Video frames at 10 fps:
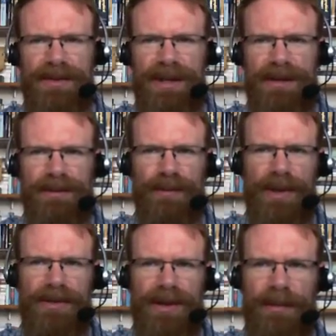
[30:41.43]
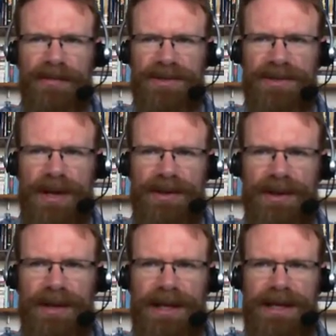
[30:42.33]
Then, with the help of his
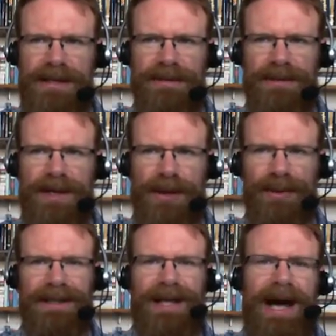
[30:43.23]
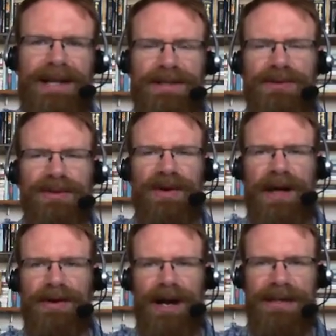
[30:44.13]
mother, he not only lies to his
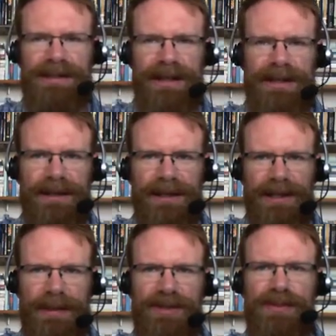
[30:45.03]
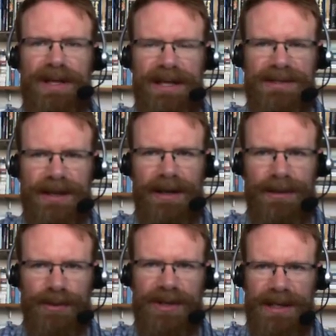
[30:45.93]
father Isaac, uh, claiming to be Esau
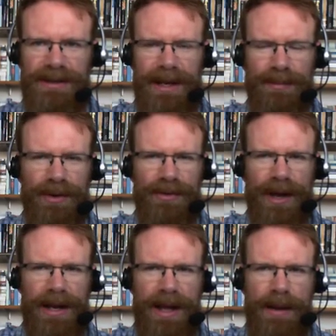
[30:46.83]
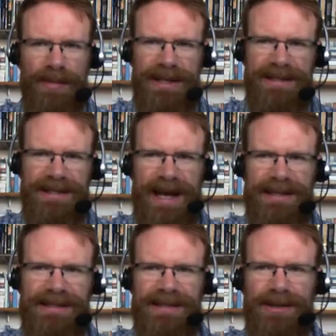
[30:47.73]
in order to get that birthright, but he
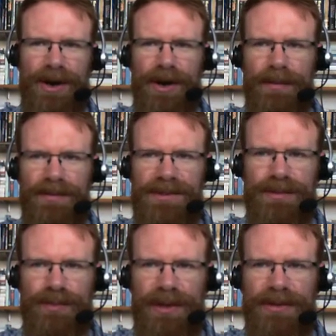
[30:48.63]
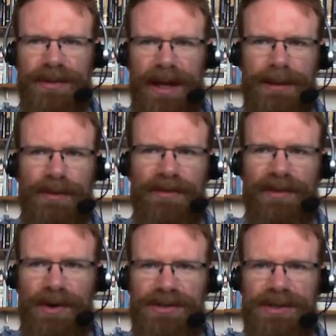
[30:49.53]
disguises his arms with animal
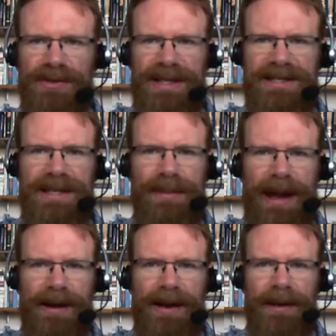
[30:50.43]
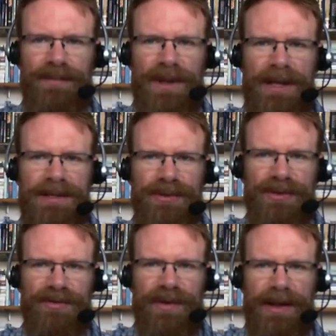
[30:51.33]
fur so that they seem hairy. So
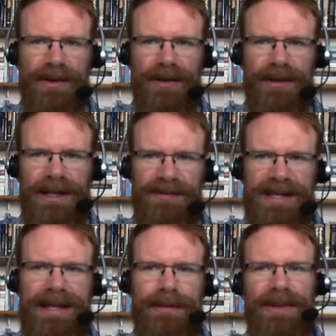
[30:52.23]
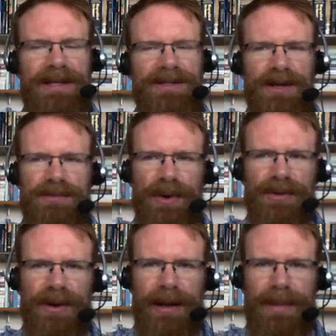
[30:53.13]
his father gives him Esau's
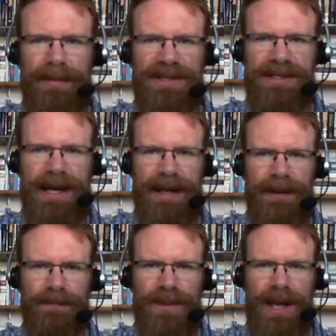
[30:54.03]
birthright by mistake.